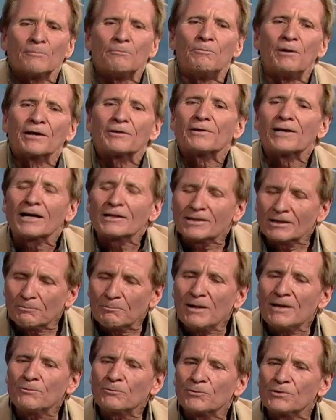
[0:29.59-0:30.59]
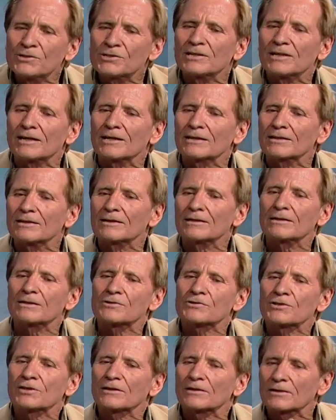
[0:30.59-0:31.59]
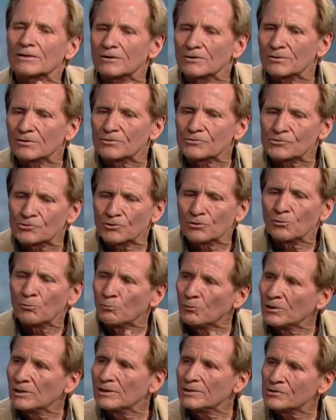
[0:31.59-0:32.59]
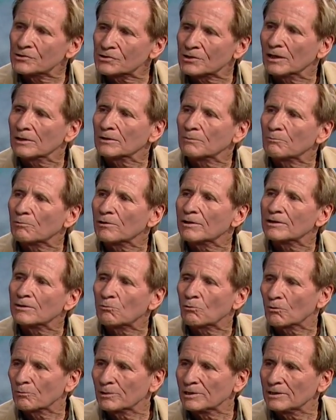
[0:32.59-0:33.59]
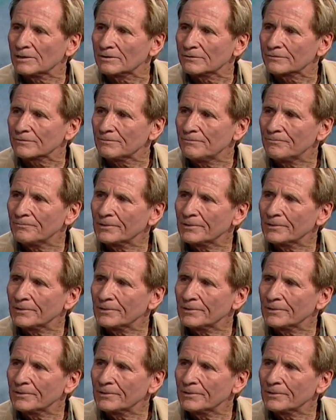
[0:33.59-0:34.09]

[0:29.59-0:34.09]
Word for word: But I, the main reason, I think, is that the, the show really celebrated where we live.